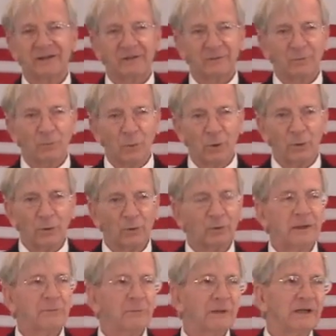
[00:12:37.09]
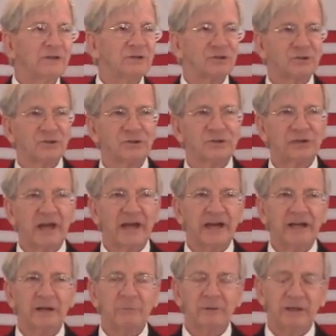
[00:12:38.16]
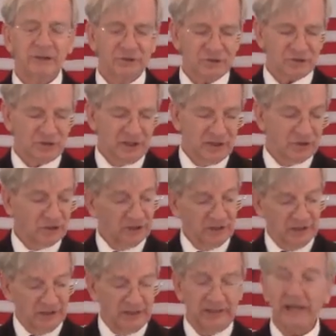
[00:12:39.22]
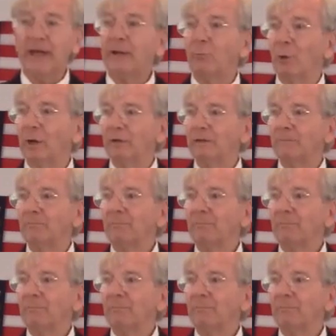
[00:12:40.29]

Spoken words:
world, a religious society, a religious nation. They had one.